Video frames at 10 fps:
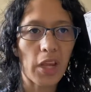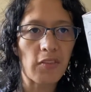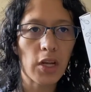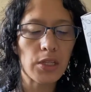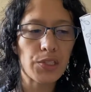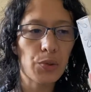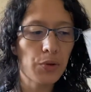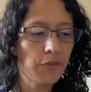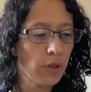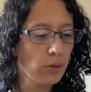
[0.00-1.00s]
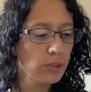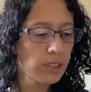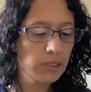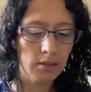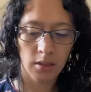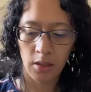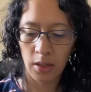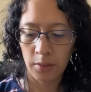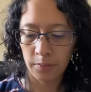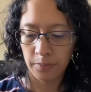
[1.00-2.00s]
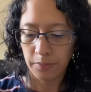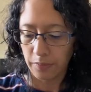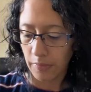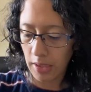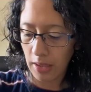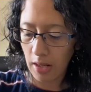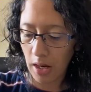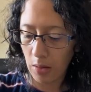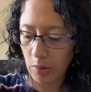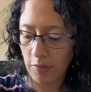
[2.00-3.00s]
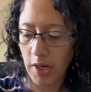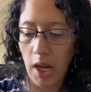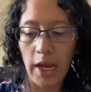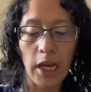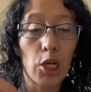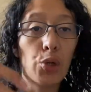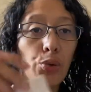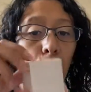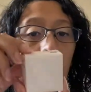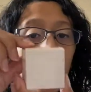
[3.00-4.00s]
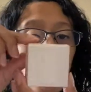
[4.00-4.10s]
Got two of those. And then we've got a cream